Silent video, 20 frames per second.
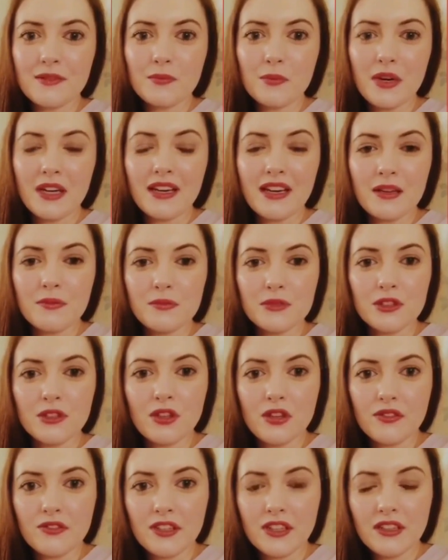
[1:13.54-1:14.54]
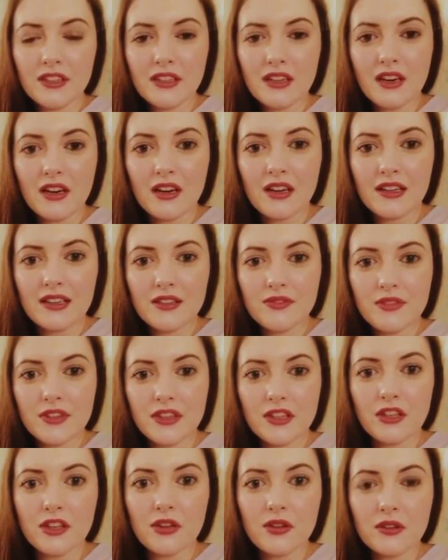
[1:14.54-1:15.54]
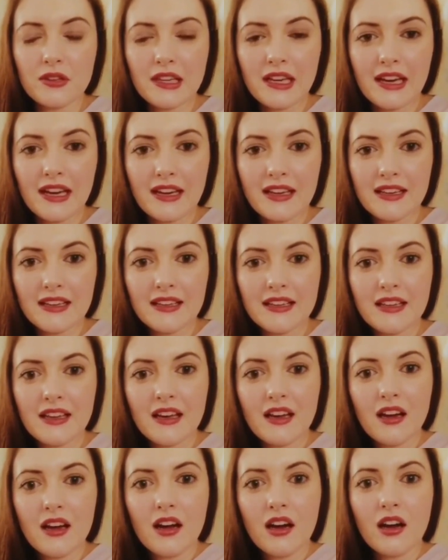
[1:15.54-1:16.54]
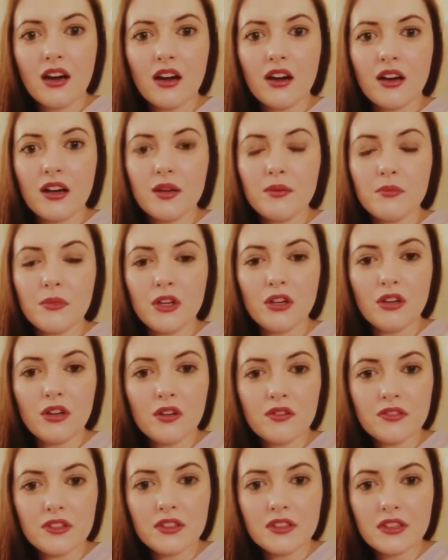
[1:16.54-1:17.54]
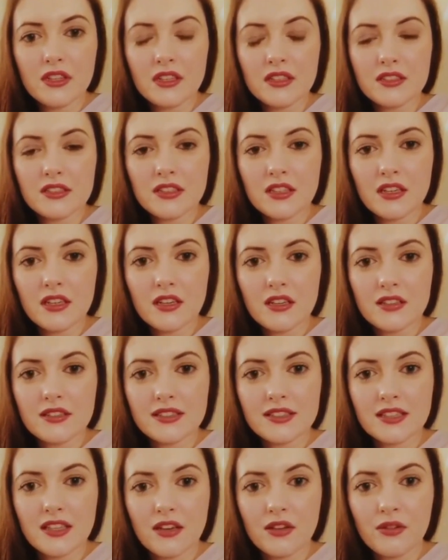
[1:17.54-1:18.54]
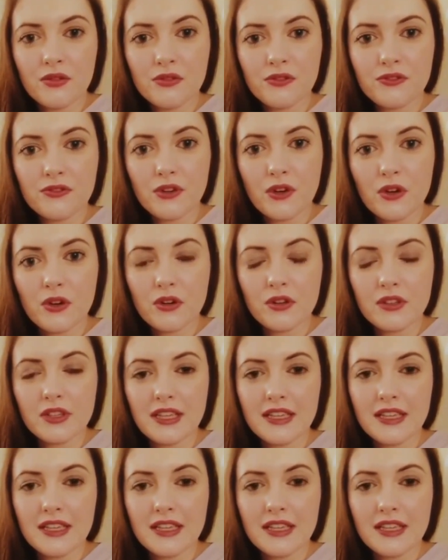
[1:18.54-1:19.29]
My name is Lauren. I live in the UK. I'm Lauren Unto Herself on